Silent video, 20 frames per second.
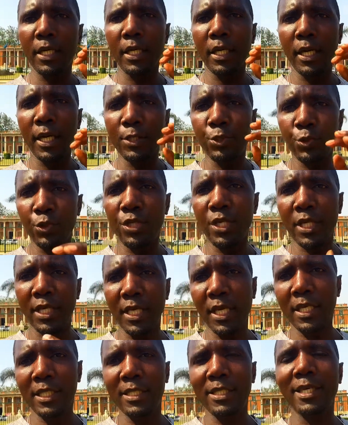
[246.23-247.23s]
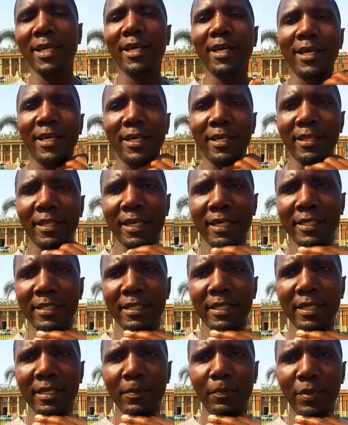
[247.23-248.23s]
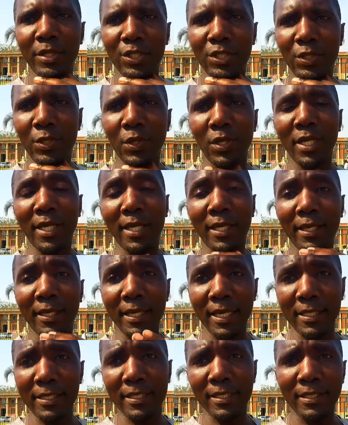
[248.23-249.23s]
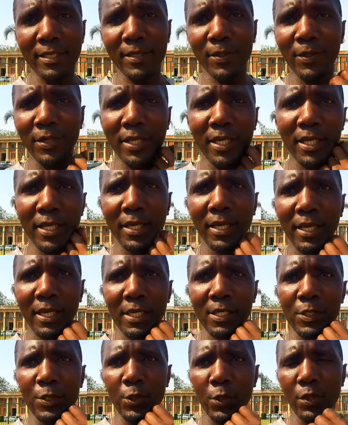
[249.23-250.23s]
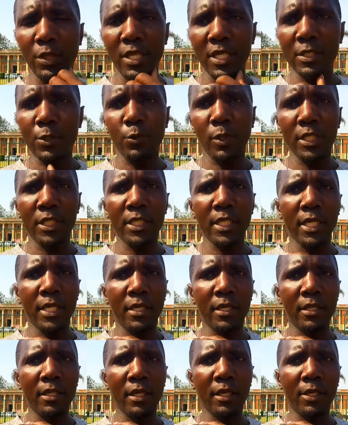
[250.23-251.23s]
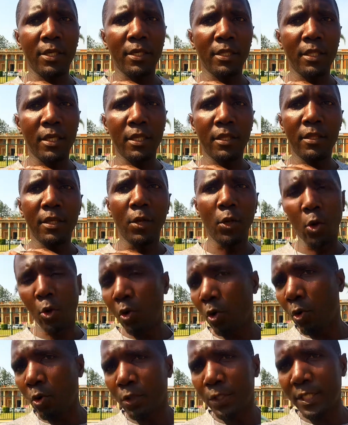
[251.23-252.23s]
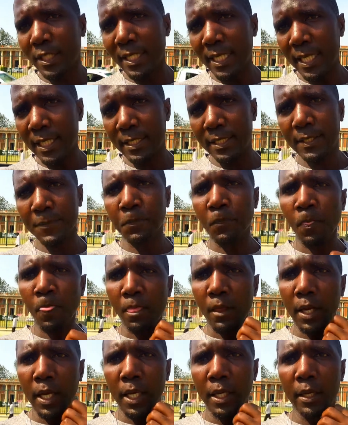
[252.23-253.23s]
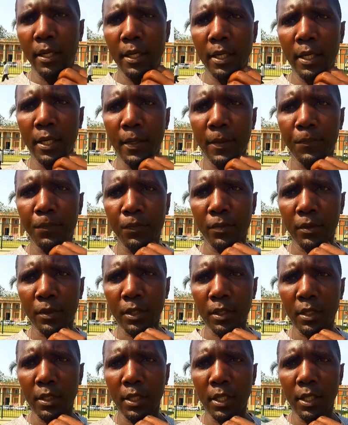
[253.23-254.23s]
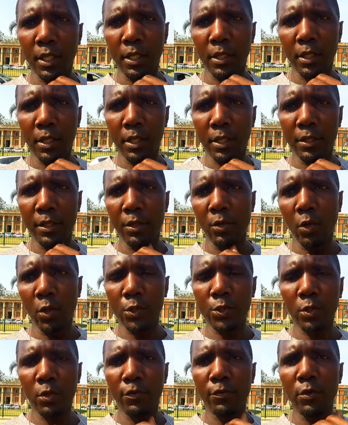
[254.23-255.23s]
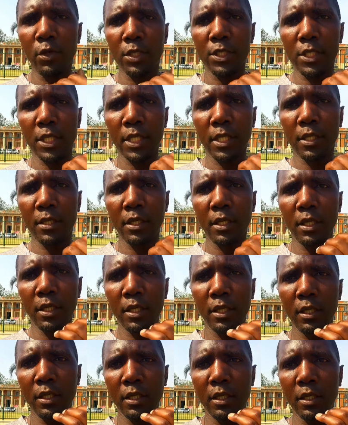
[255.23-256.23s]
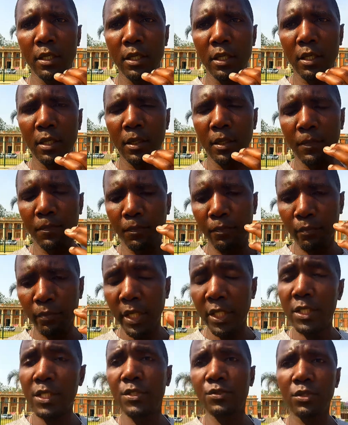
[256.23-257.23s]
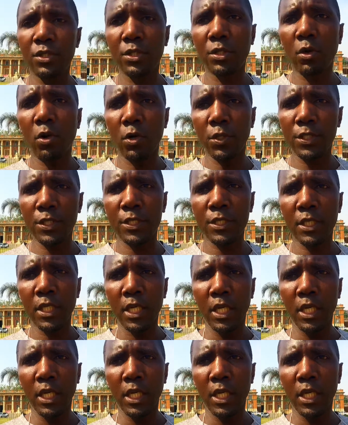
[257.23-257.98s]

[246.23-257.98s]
adjudicate in that particular case. Okay, so that's what the local courts does. And then also we've got the magistrate courts,